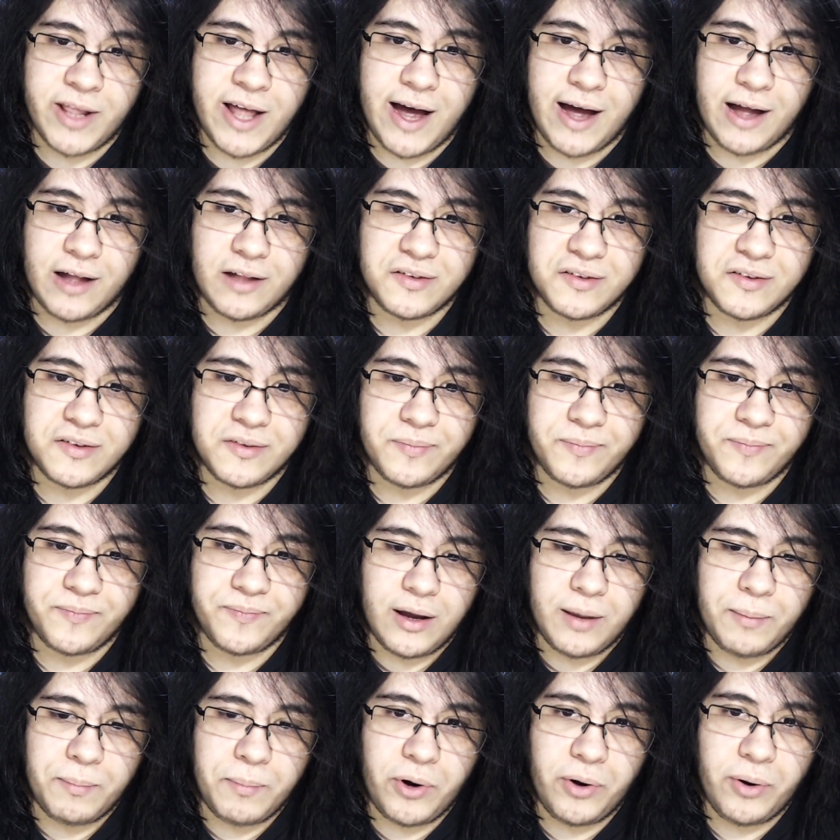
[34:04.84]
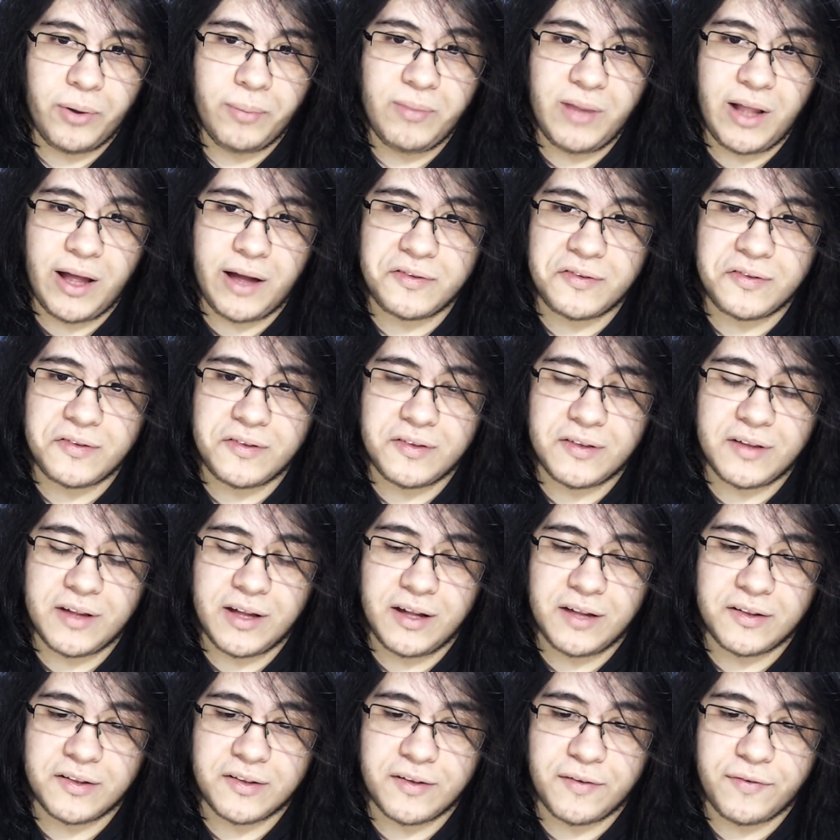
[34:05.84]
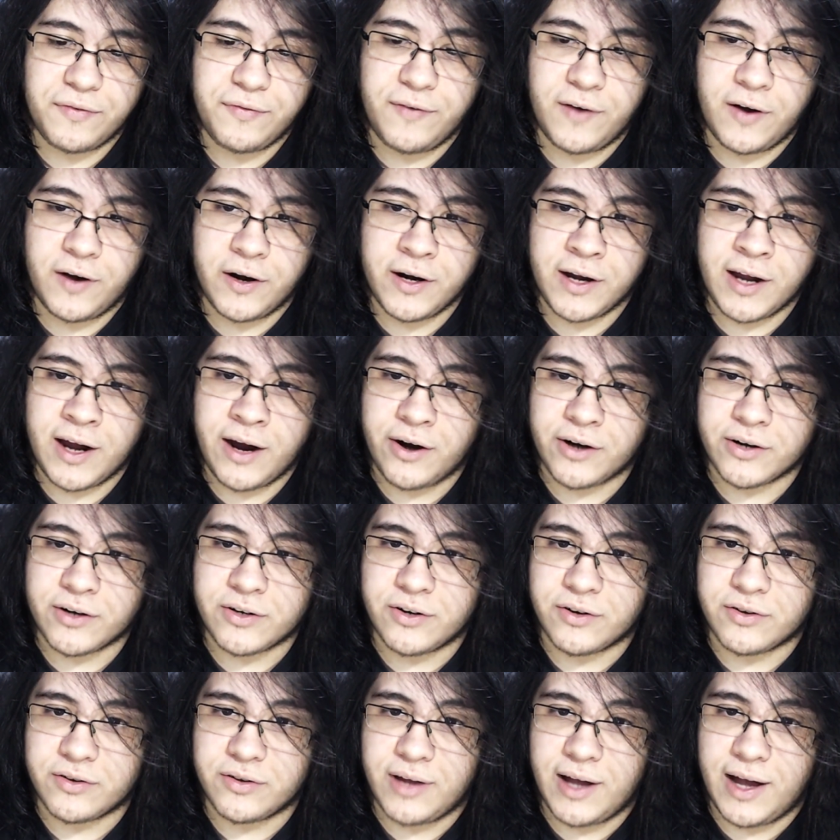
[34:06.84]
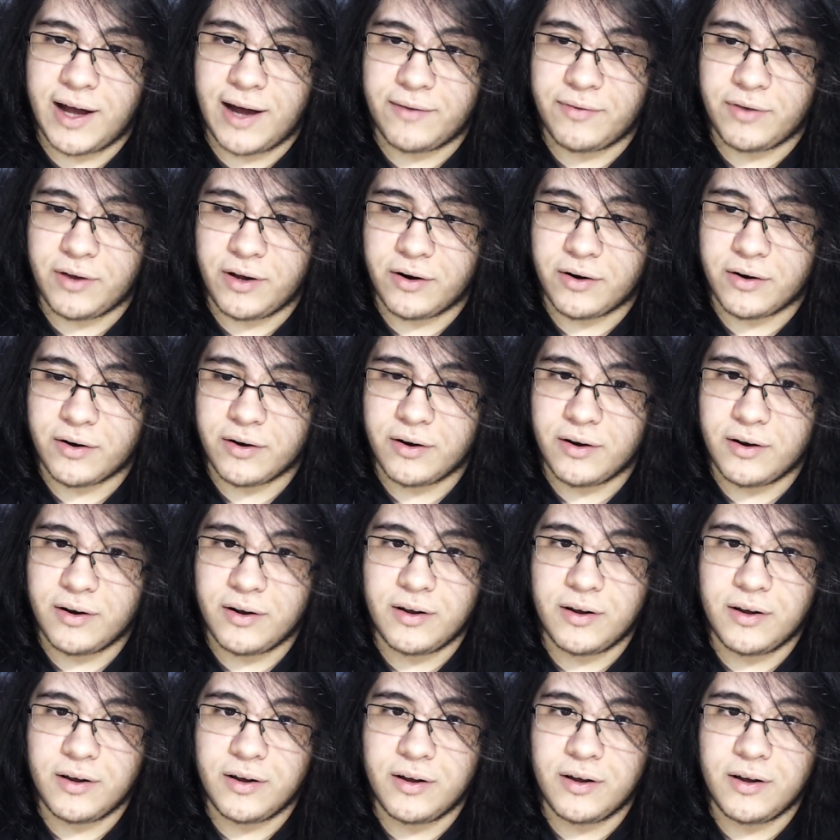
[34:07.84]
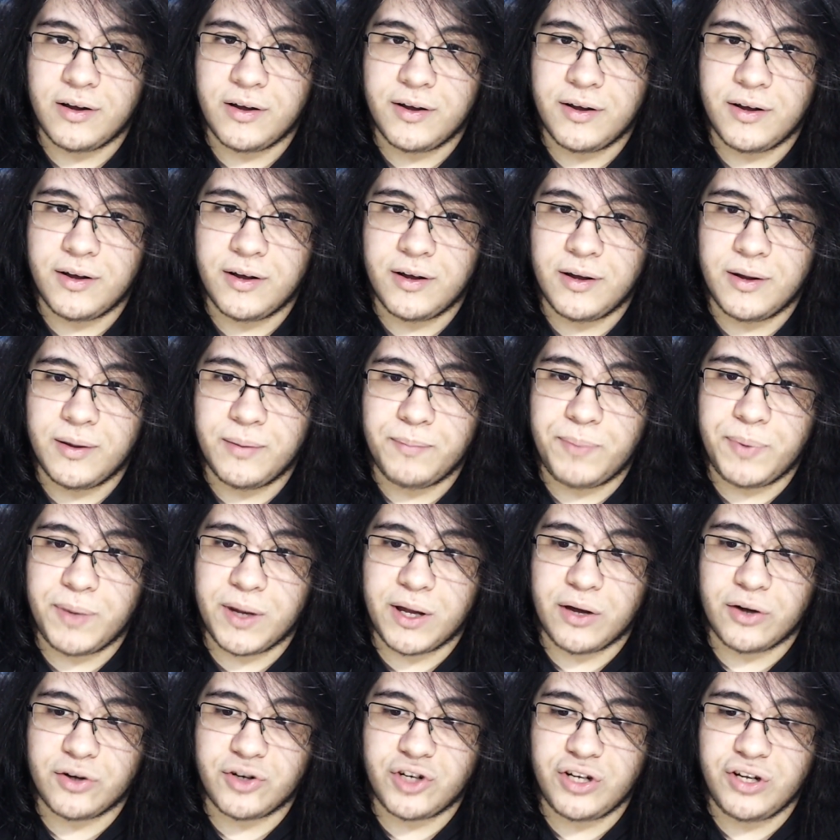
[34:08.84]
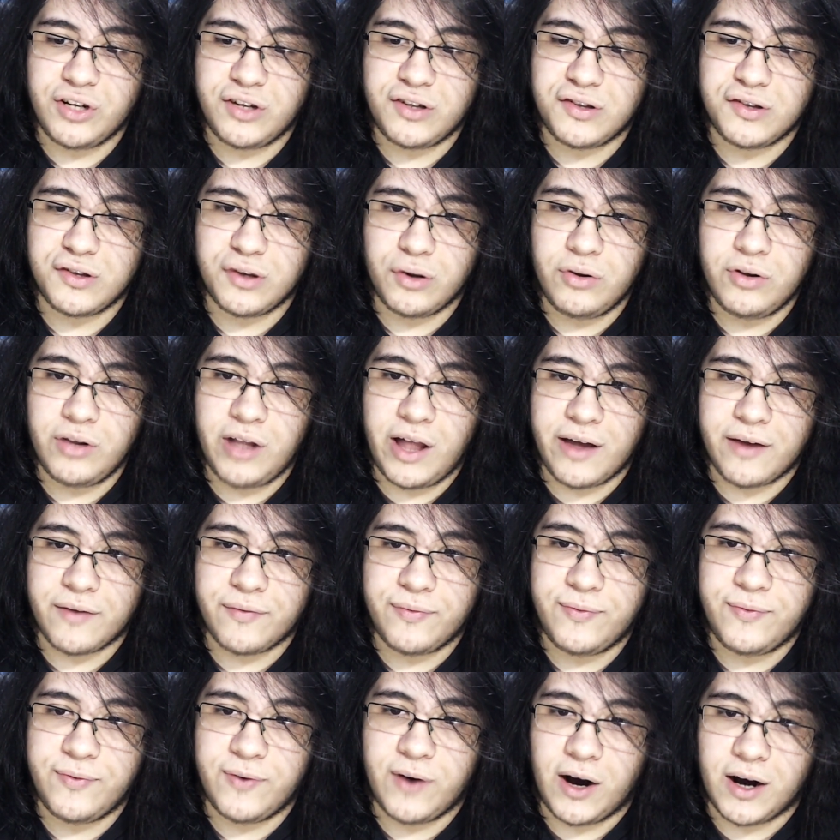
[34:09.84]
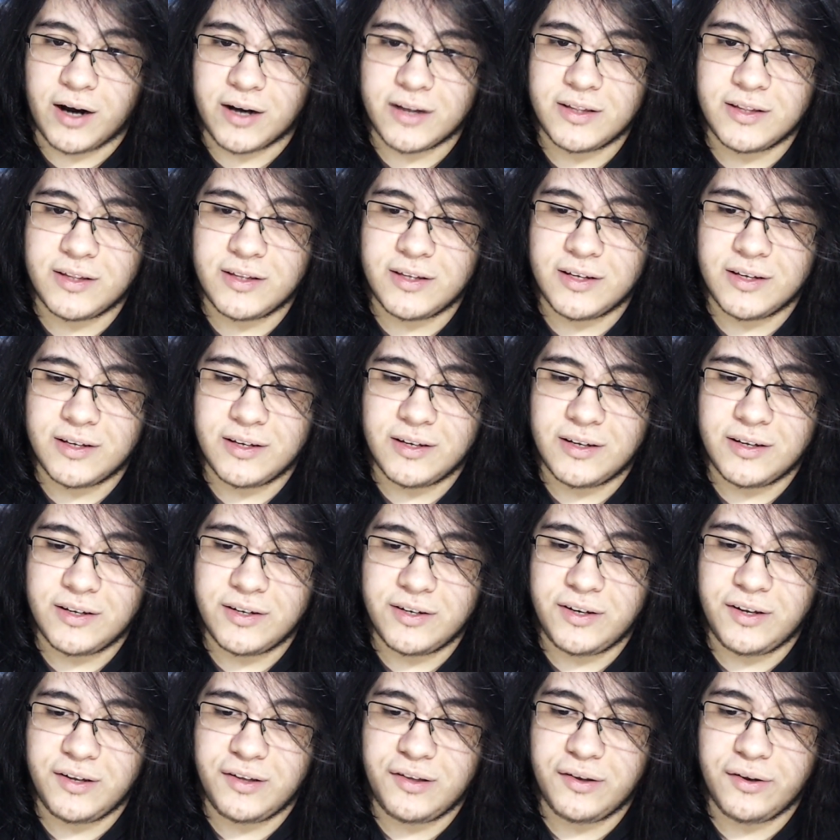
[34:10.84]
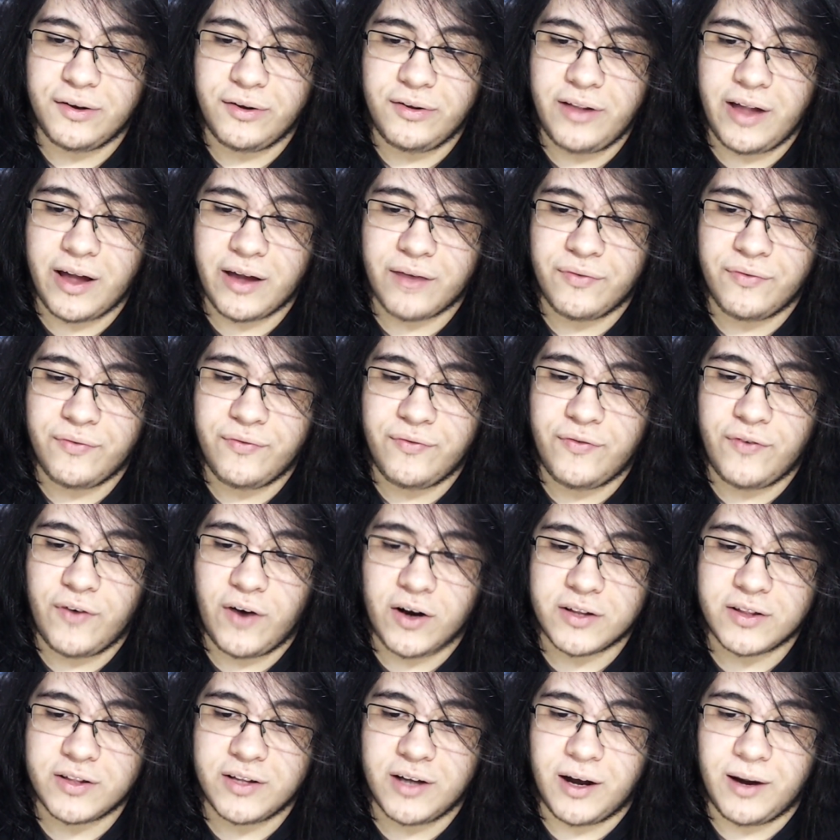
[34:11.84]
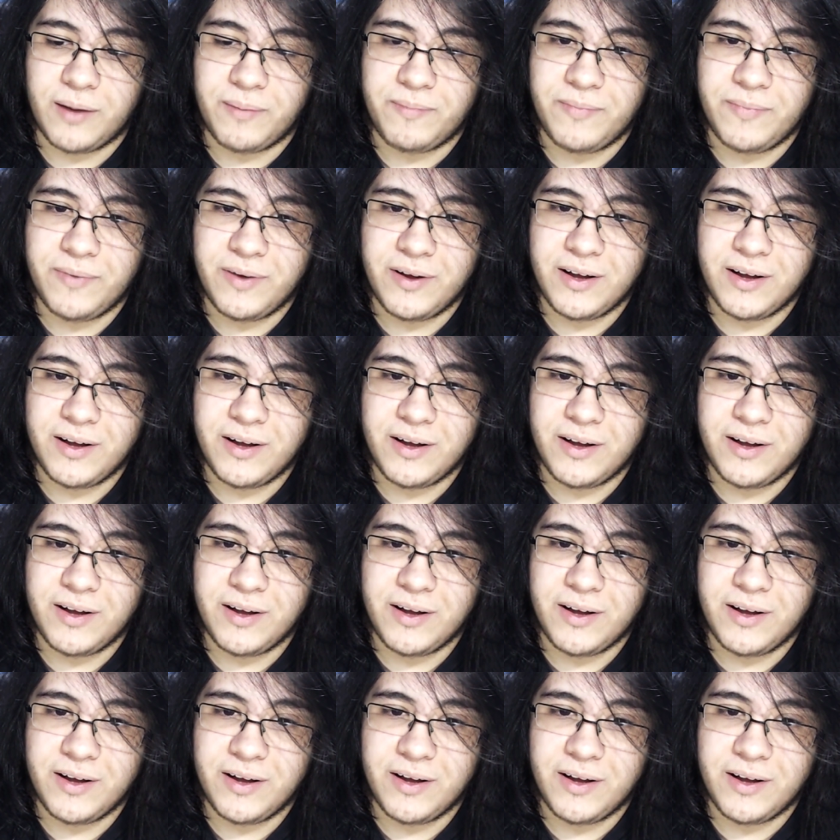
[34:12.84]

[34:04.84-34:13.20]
Less. Miriam Less is a fun character to have here. Because she's so like fucked. She's so like fucked up.